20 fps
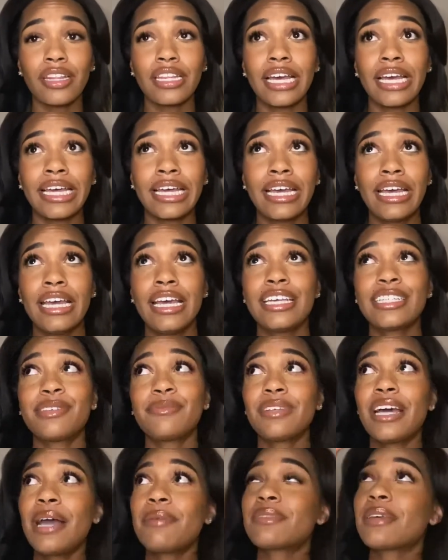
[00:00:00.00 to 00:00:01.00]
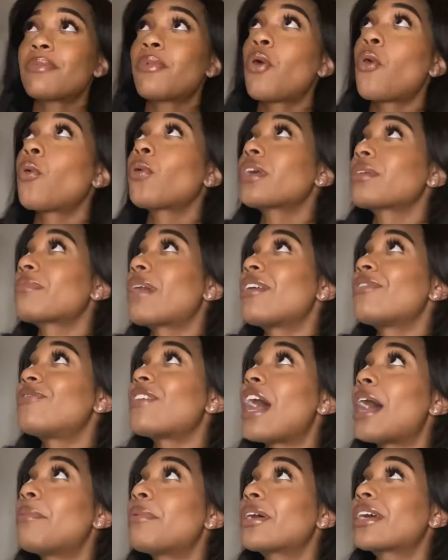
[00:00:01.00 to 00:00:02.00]
Like sometimes I'm holding my
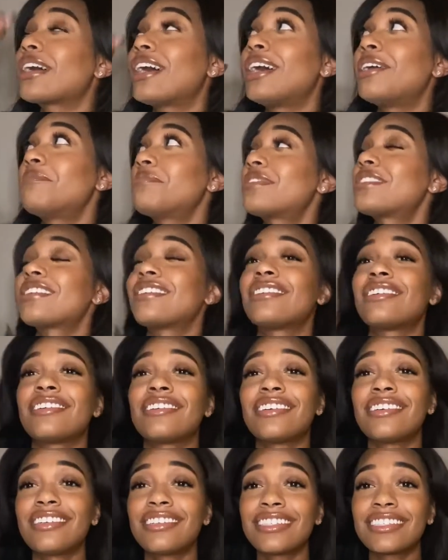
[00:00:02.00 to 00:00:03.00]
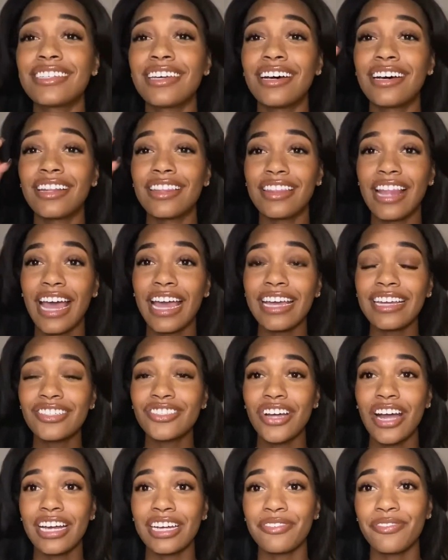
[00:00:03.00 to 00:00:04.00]
fabric up to the light
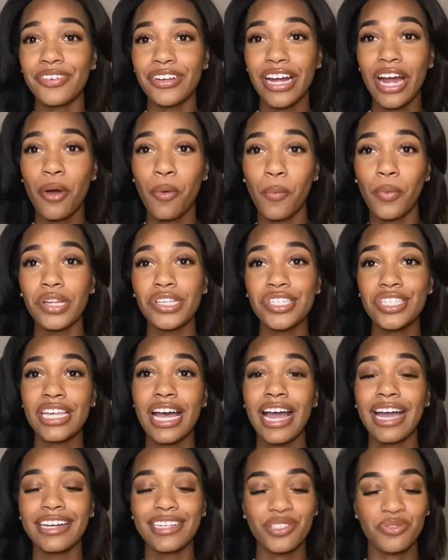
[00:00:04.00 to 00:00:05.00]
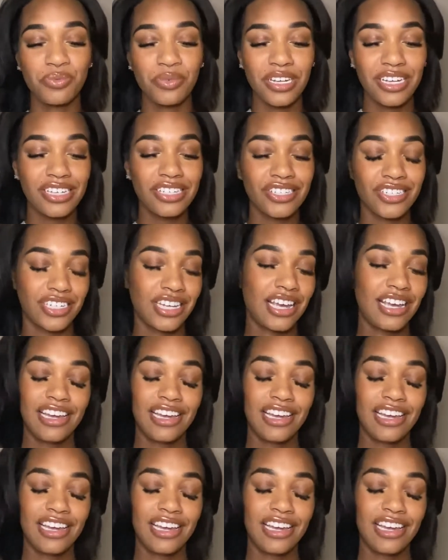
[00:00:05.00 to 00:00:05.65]
trying to figure out which side is which.